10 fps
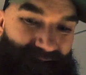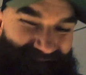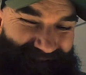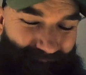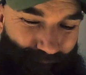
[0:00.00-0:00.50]

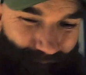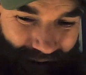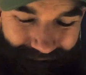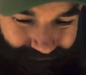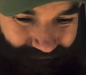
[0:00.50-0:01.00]
The
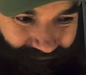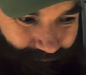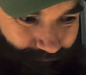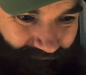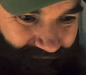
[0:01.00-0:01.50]
bands around the
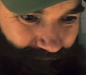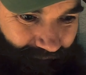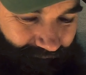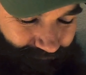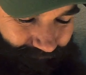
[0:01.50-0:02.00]
back of
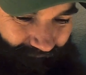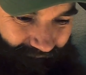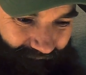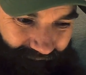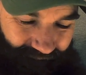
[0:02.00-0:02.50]
my, my
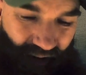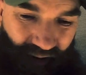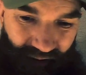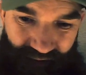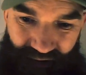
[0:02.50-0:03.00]
ears
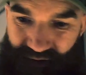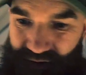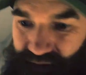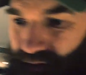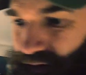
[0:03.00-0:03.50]
are just
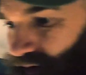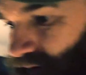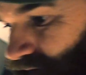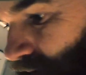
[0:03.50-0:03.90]
sore from